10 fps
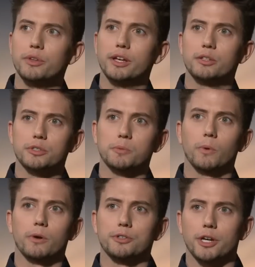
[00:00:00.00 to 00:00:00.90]
really get to
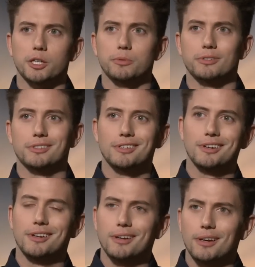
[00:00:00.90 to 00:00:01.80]
explore Jasper's
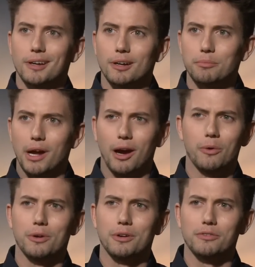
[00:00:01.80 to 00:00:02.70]
Uh,
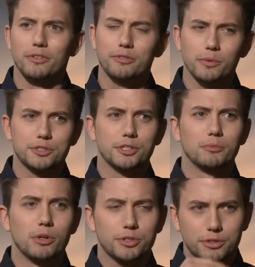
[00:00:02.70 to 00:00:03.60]
power of influencing
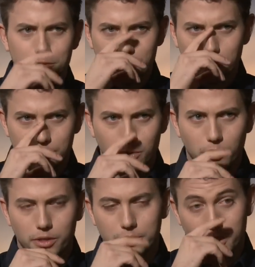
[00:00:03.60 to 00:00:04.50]
emotions. And so
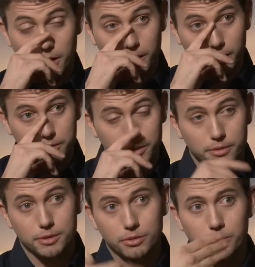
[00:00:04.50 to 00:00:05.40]
one of the things that I like
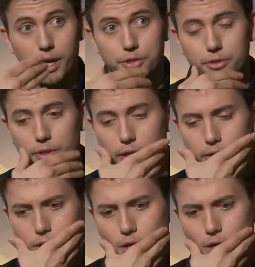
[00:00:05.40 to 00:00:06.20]
to, to imagine that